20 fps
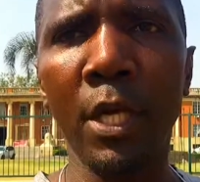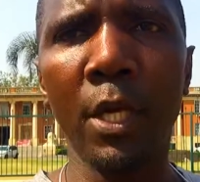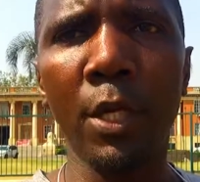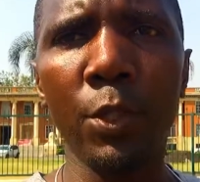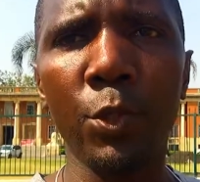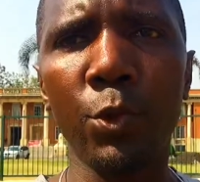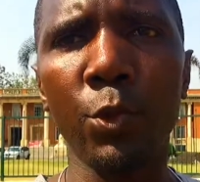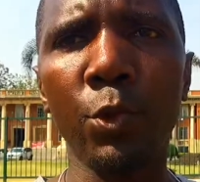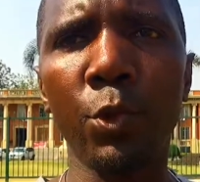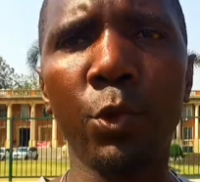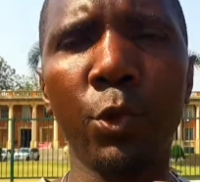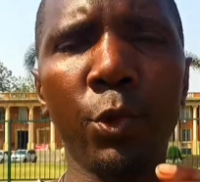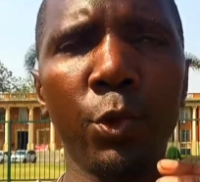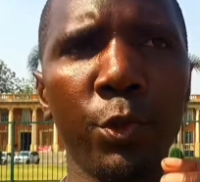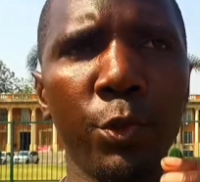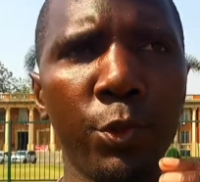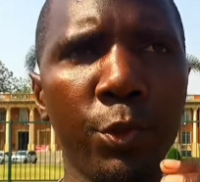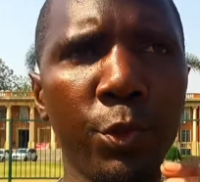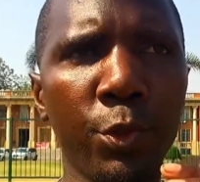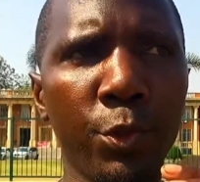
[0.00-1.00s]

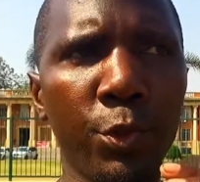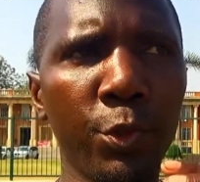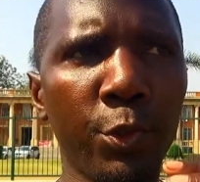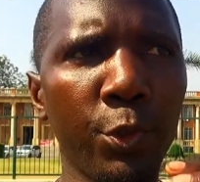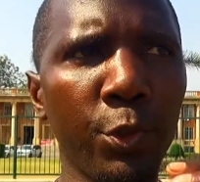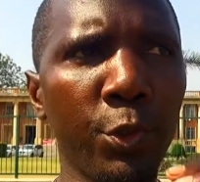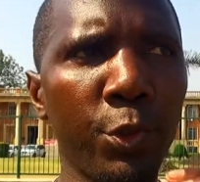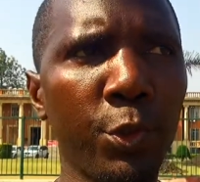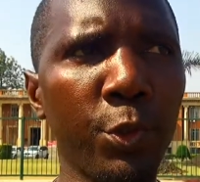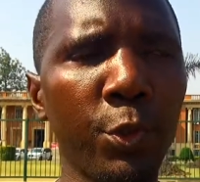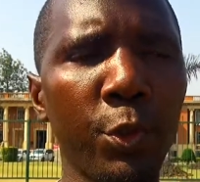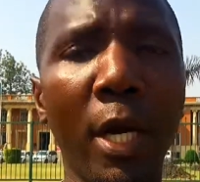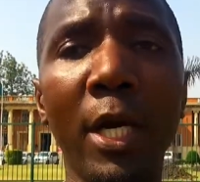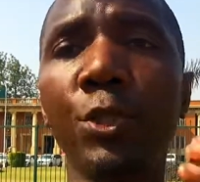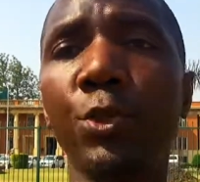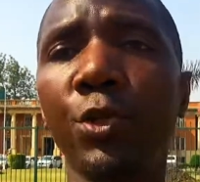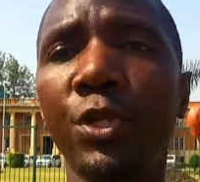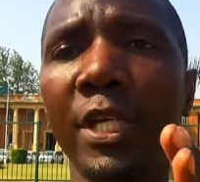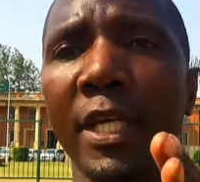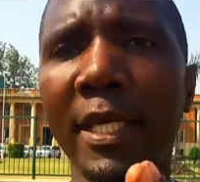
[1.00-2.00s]
to
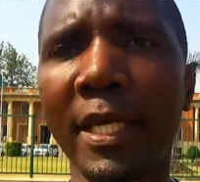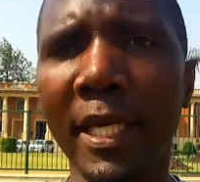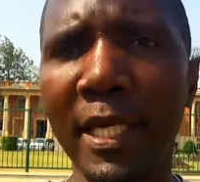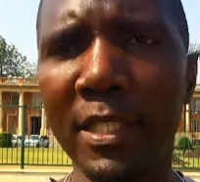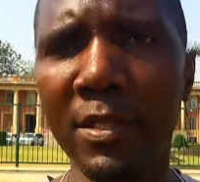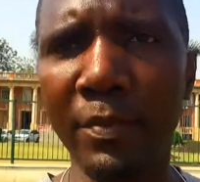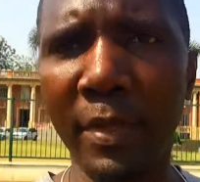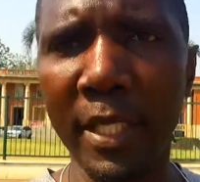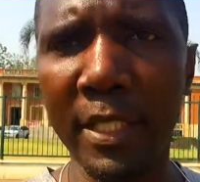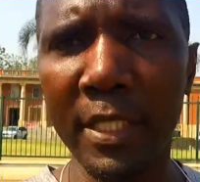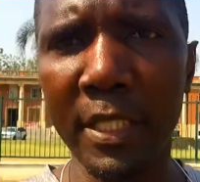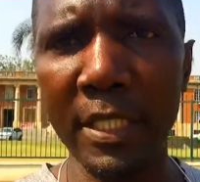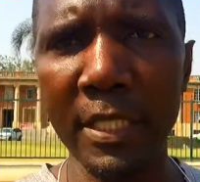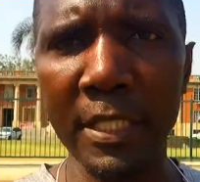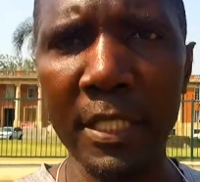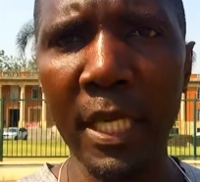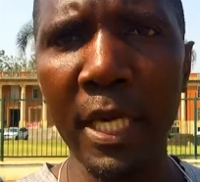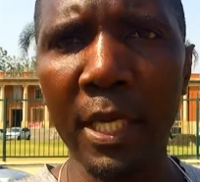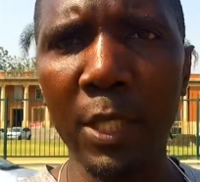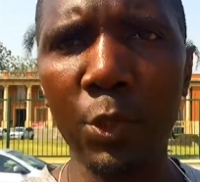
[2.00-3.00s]
adjudicate
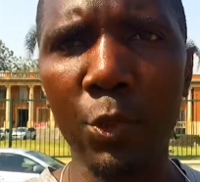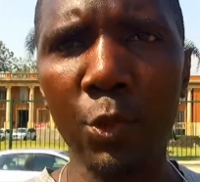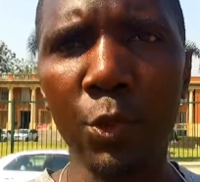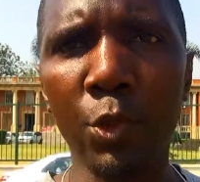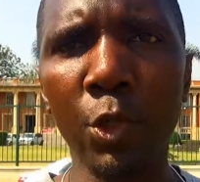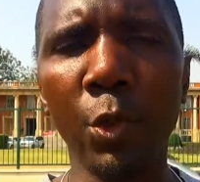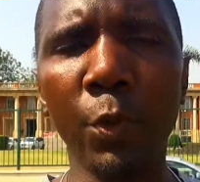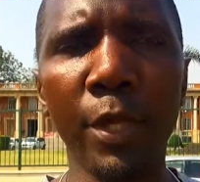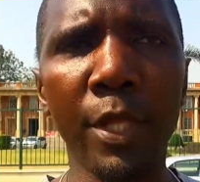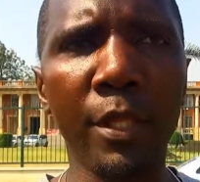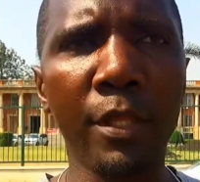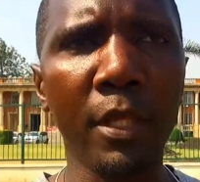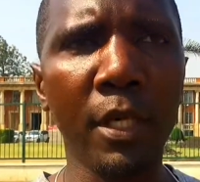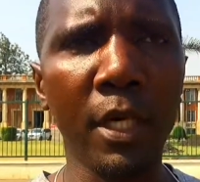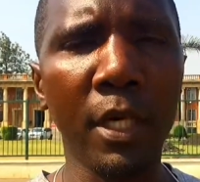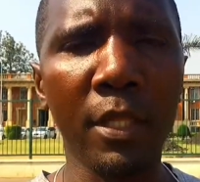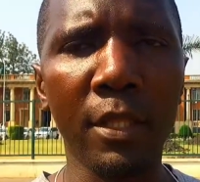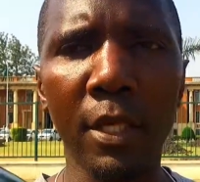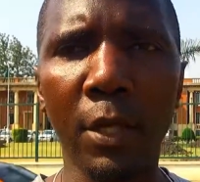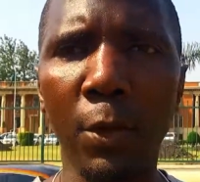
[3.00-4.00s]
matters to do with
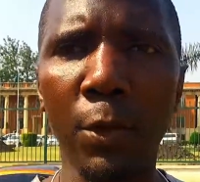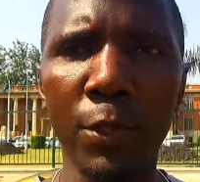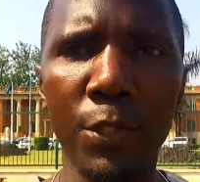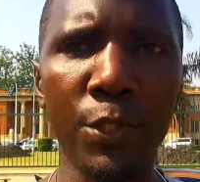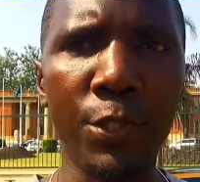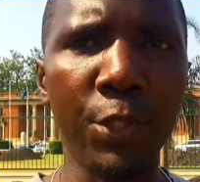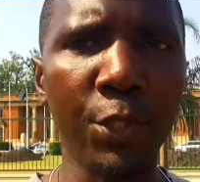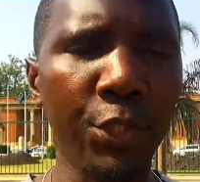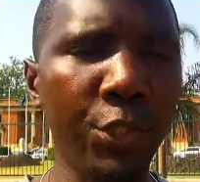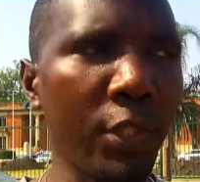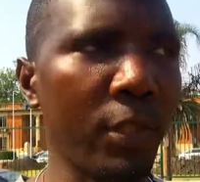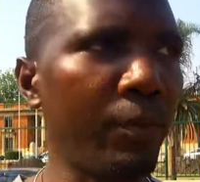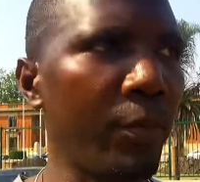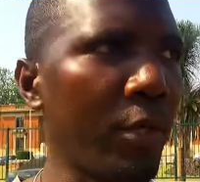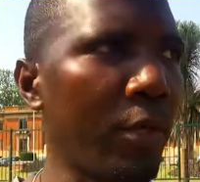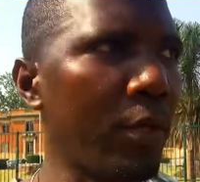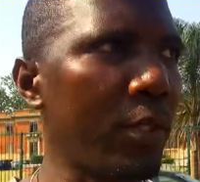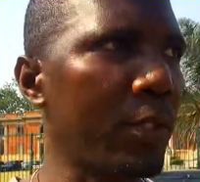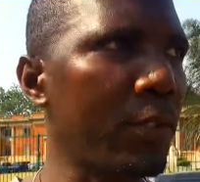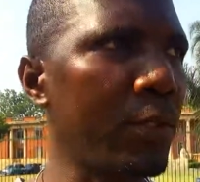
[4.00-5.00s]
the Constitution,
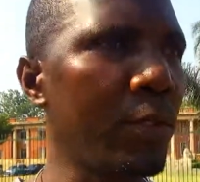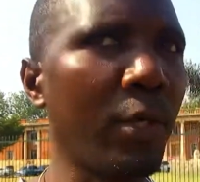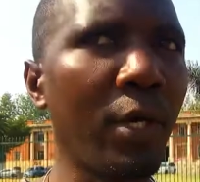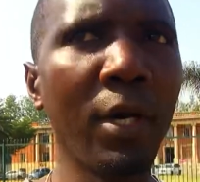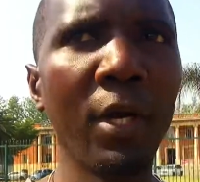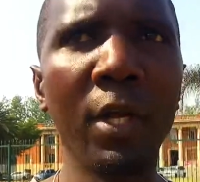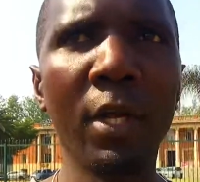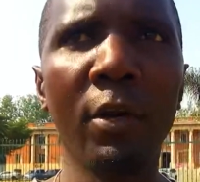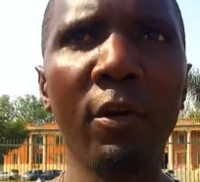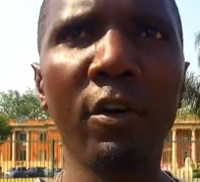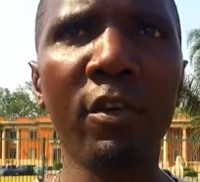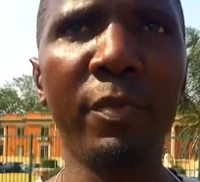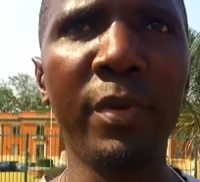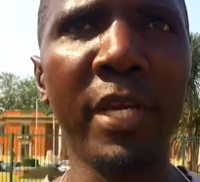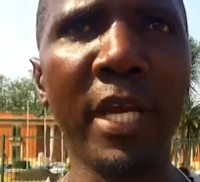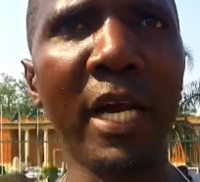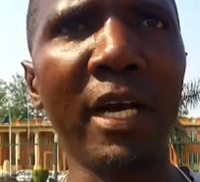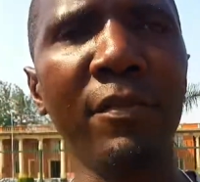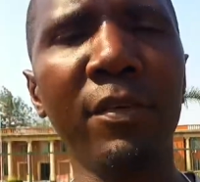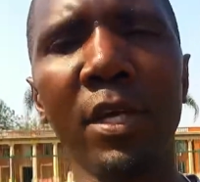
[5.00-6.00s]
because we've
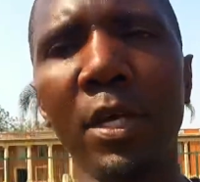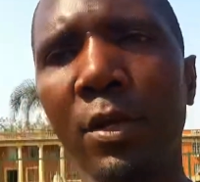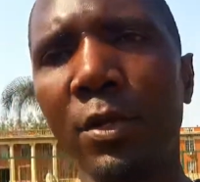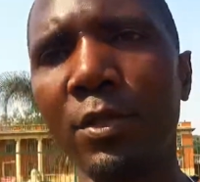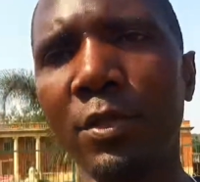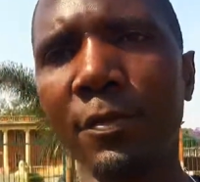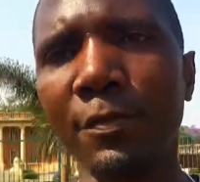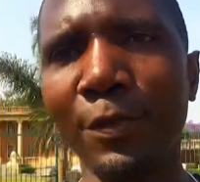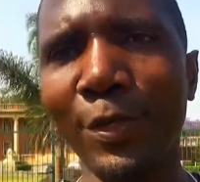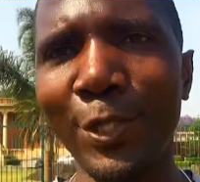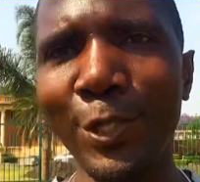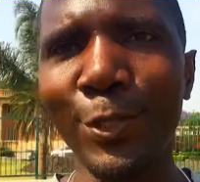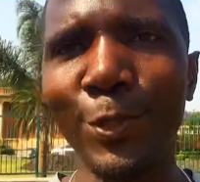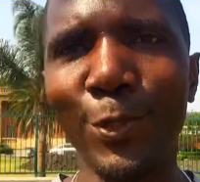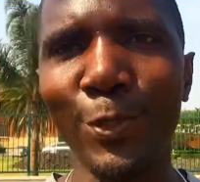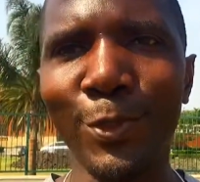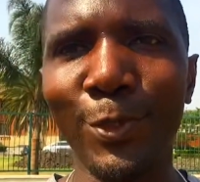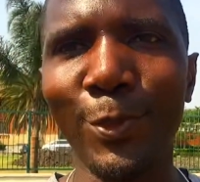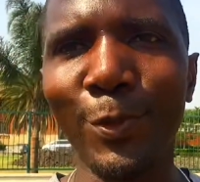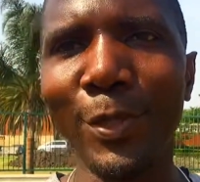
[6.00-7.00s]
been having a lot of
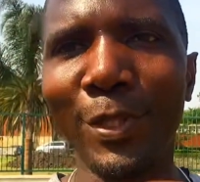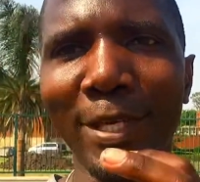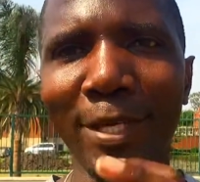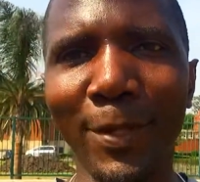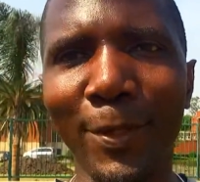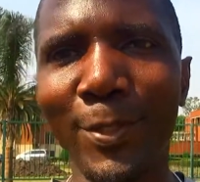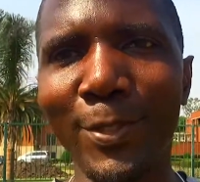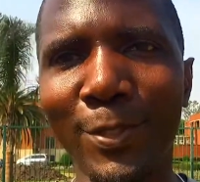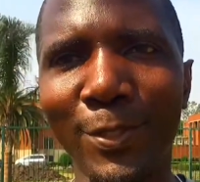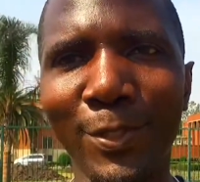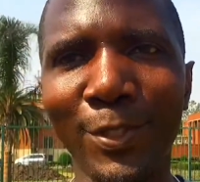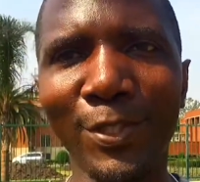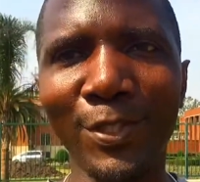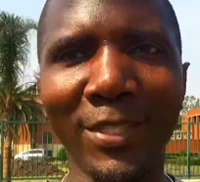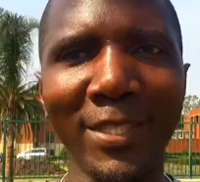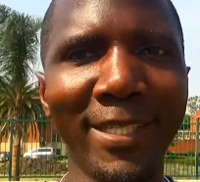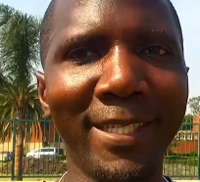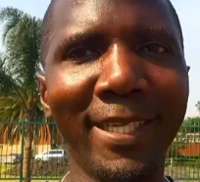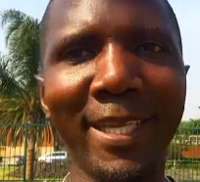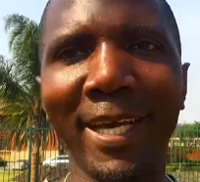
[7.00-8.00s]
issues to do with the
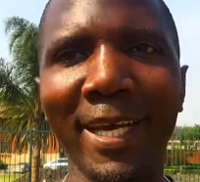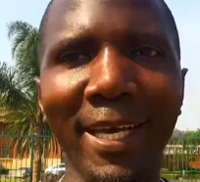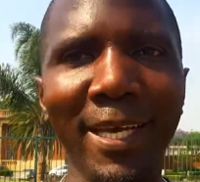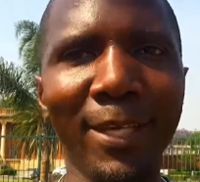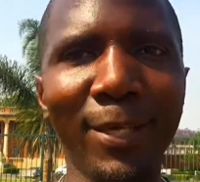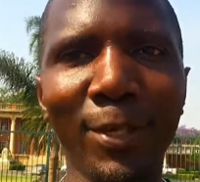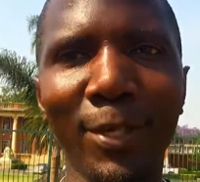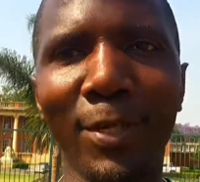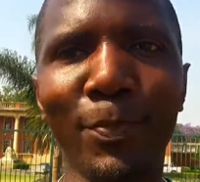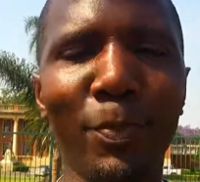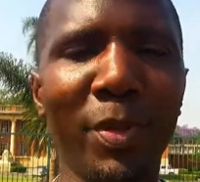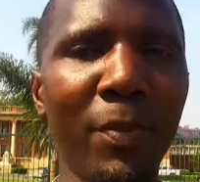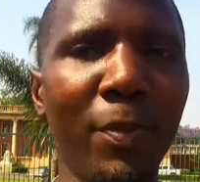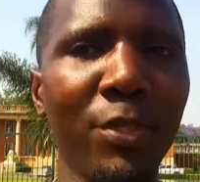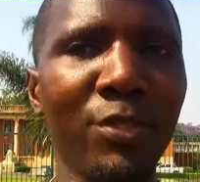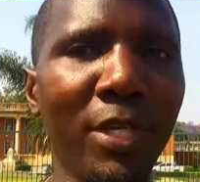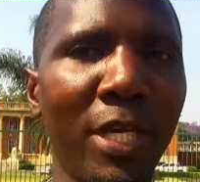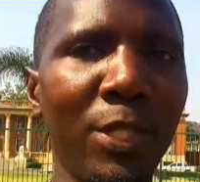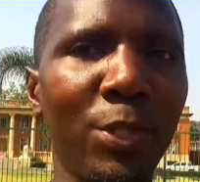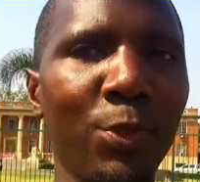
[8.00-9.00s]
Constitution. People
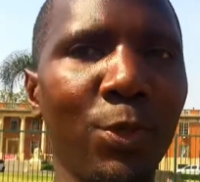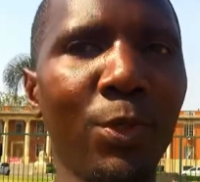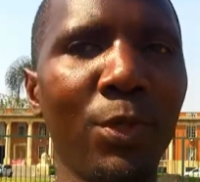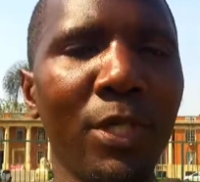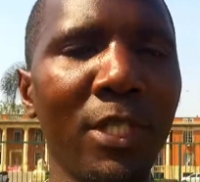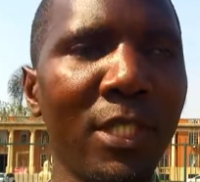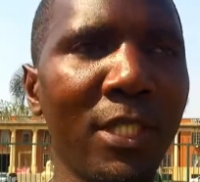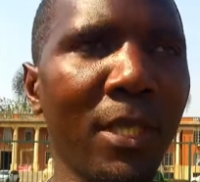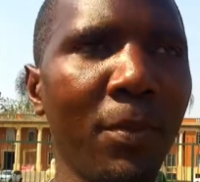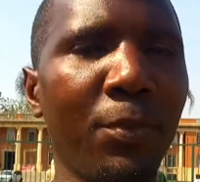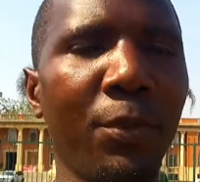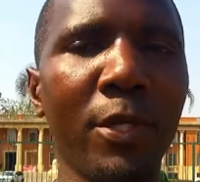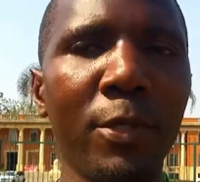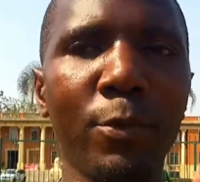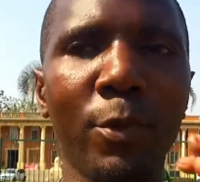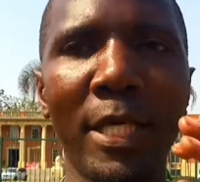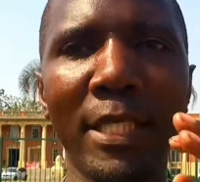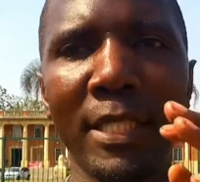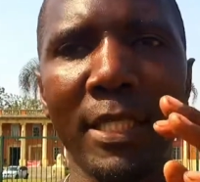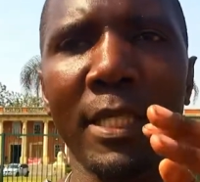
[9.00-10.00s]
trying to interpret
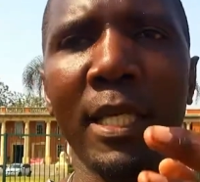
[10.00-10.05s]
what